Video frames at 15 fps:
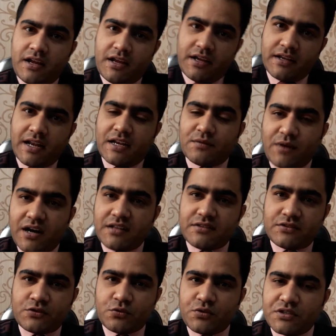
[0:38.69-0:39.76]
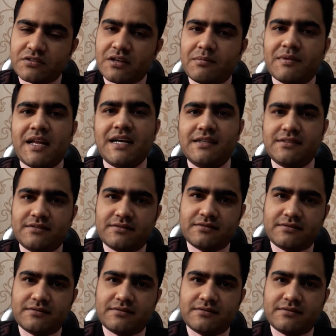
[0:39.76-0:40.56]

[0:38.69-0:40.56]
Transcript: in advance to his supplier,